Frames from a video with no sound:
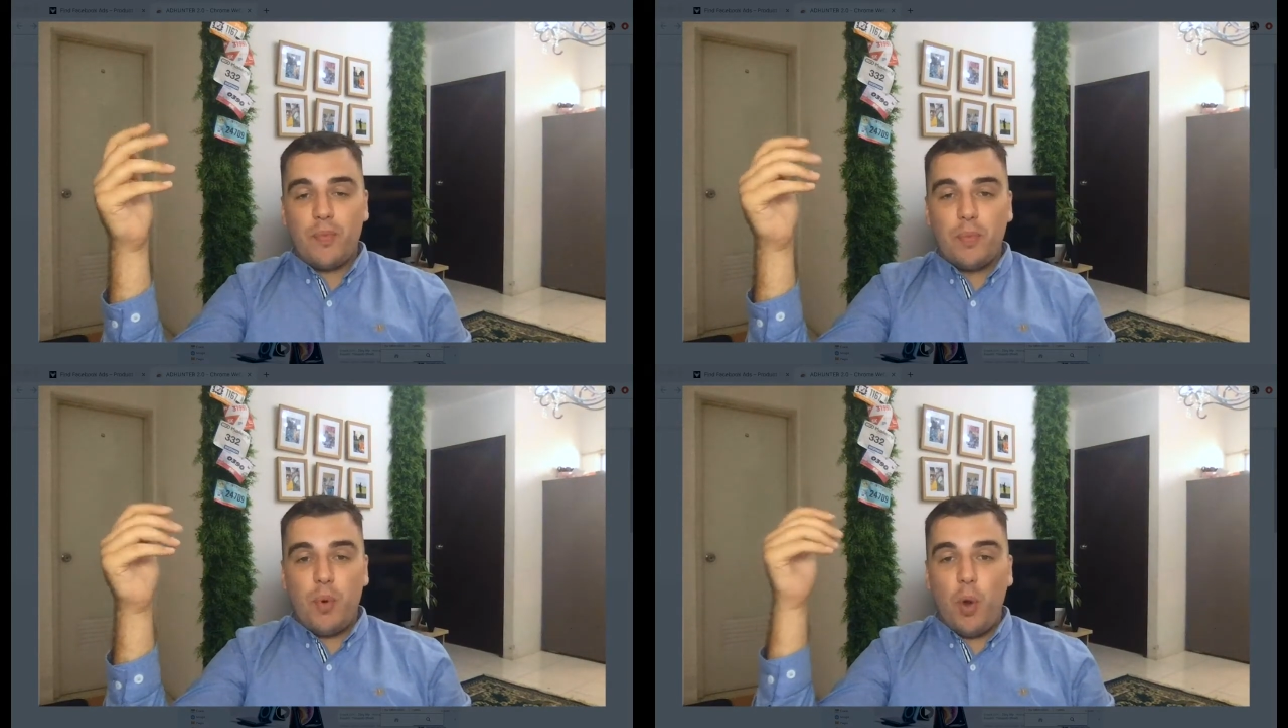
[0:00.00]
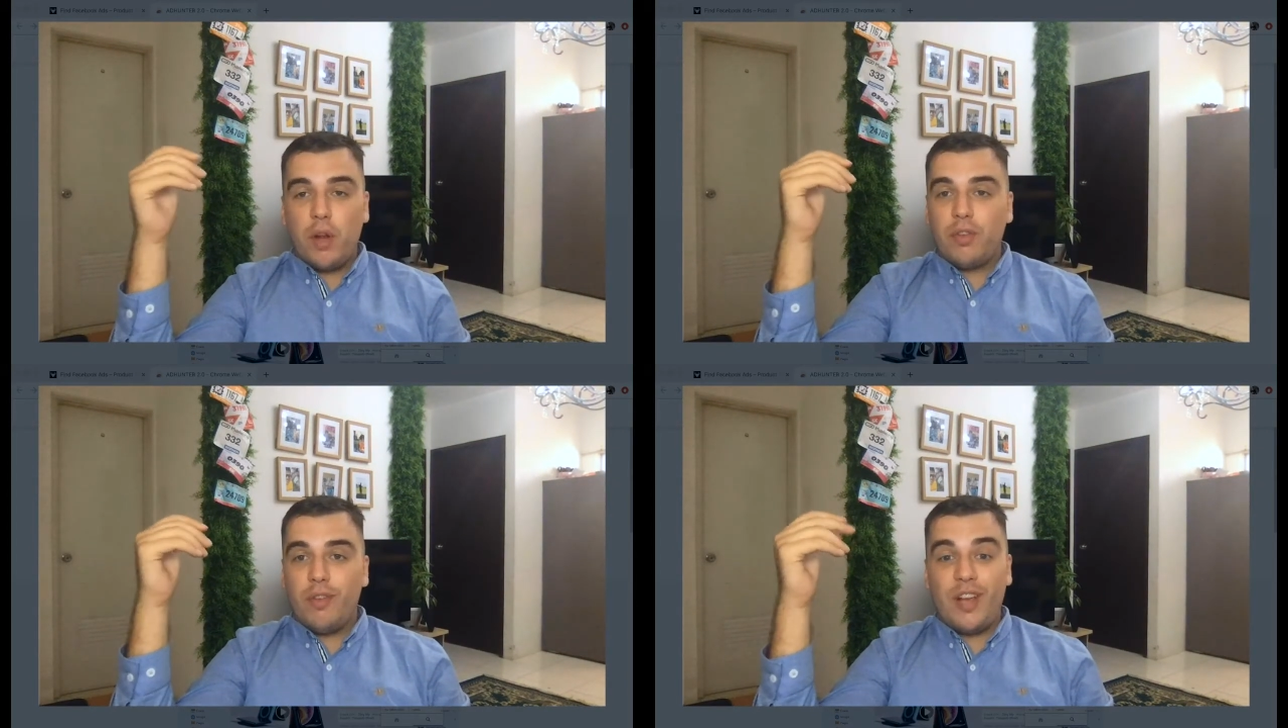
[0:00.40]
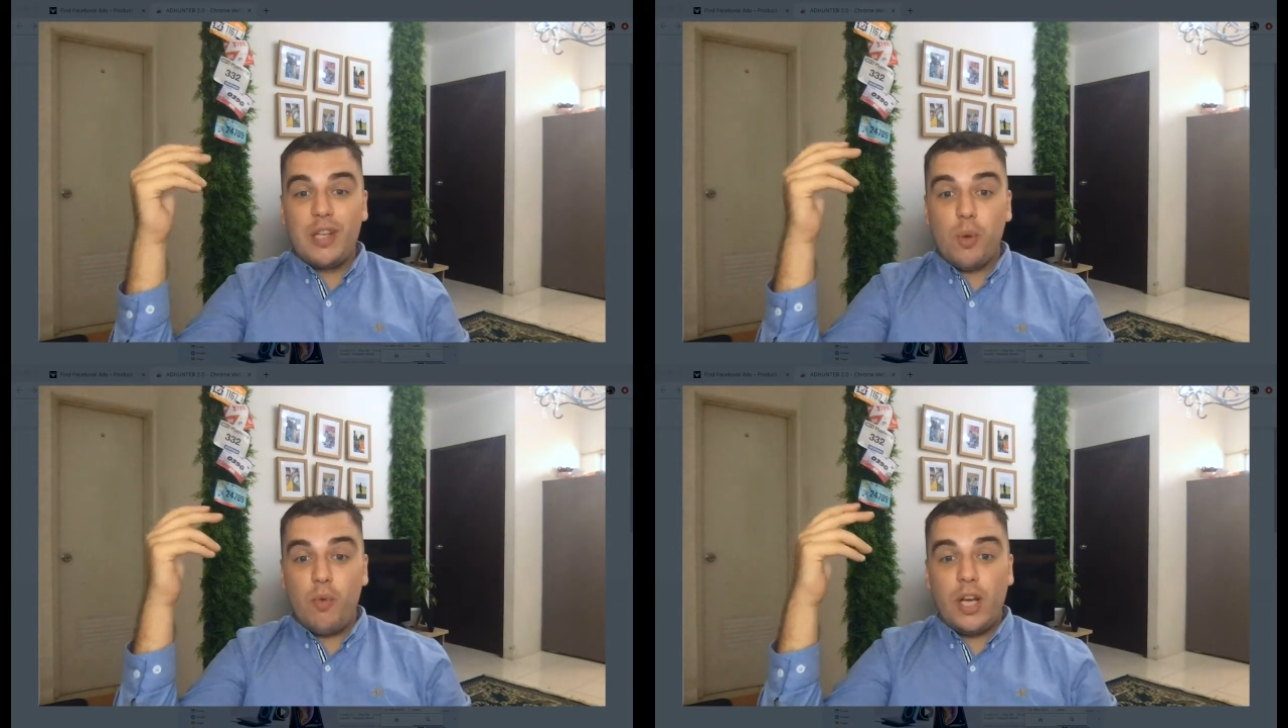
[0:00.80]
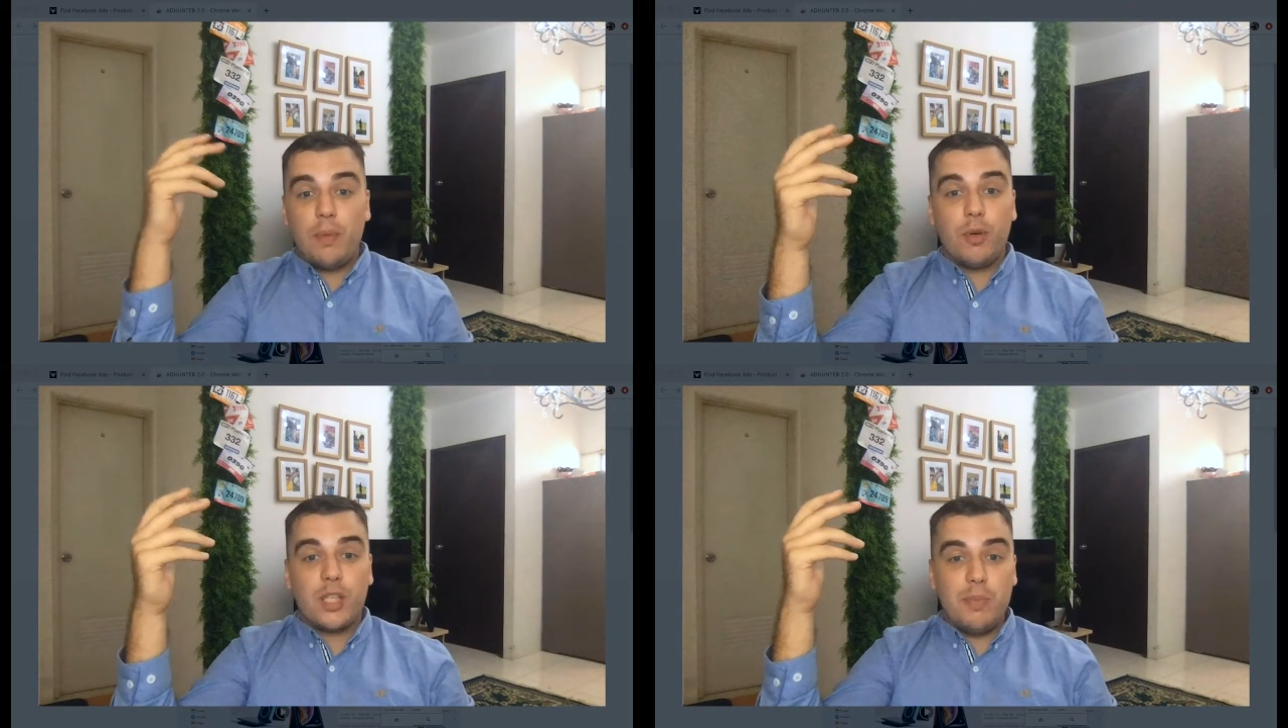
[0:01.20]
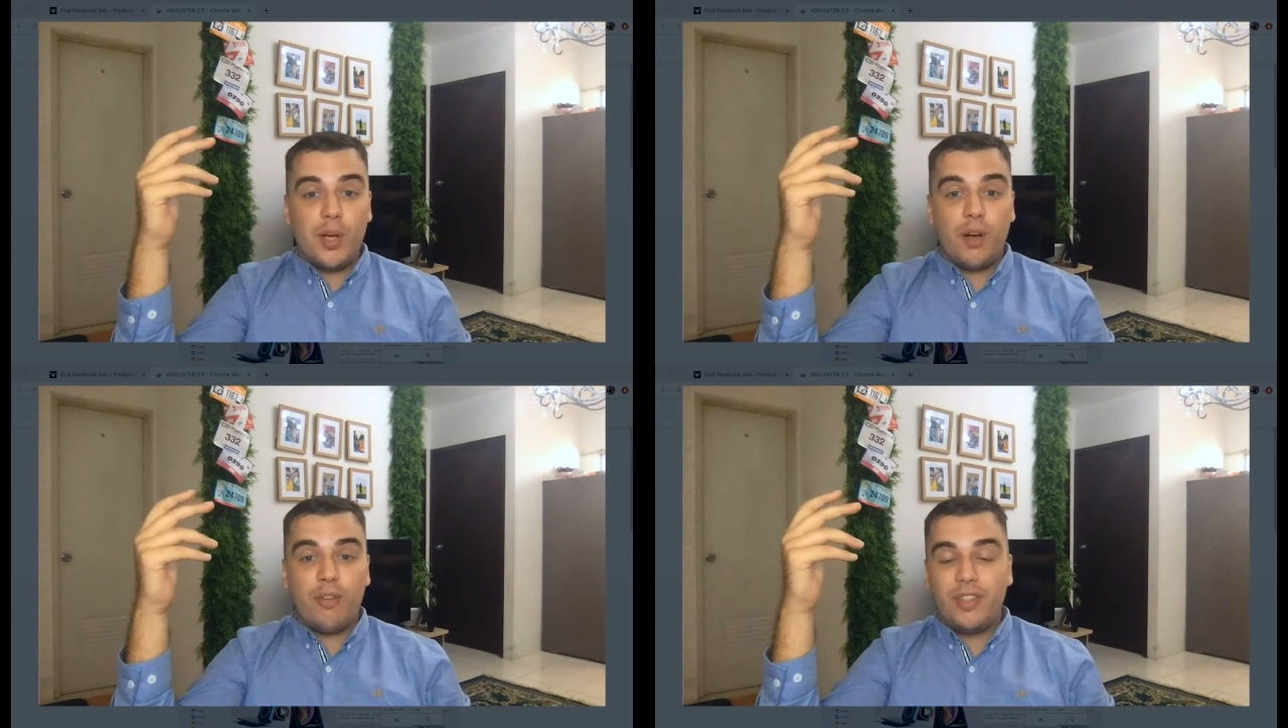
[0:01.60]
but one of the things that really puts
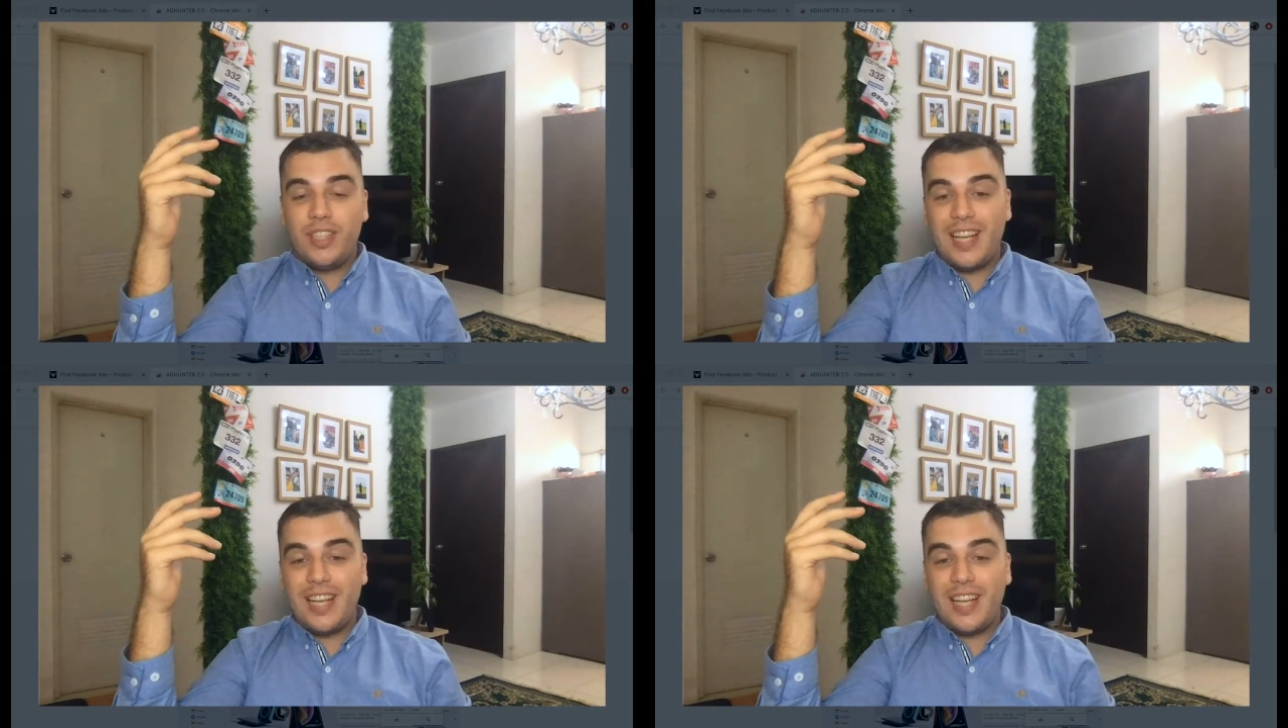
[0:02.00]
me off